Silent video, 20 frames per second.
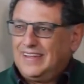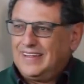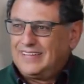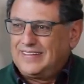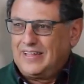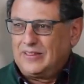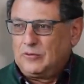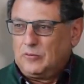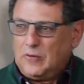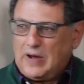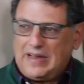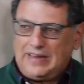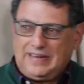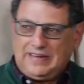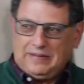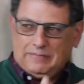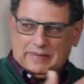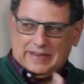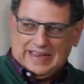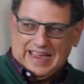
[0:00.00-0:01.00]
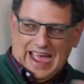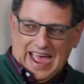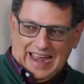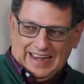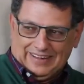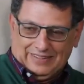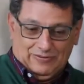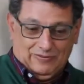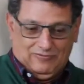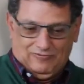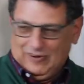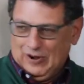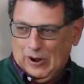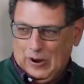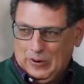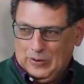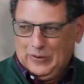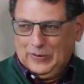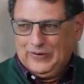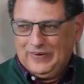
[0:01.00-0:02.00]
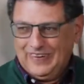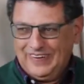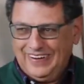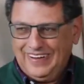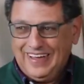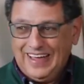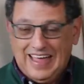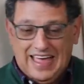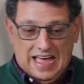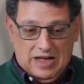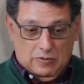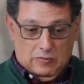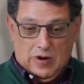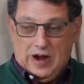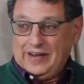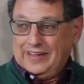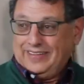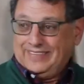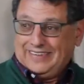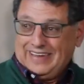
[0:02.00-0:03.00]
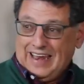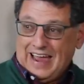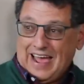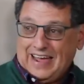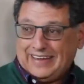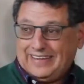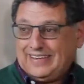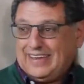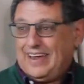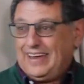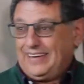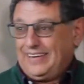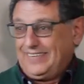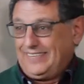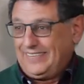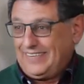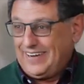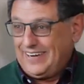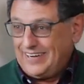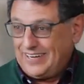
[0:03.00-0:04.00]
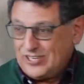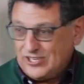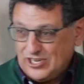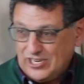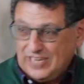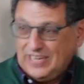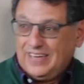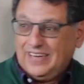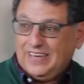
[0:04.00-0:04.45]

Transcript: the duality began to flow. And what is light? Light is energy.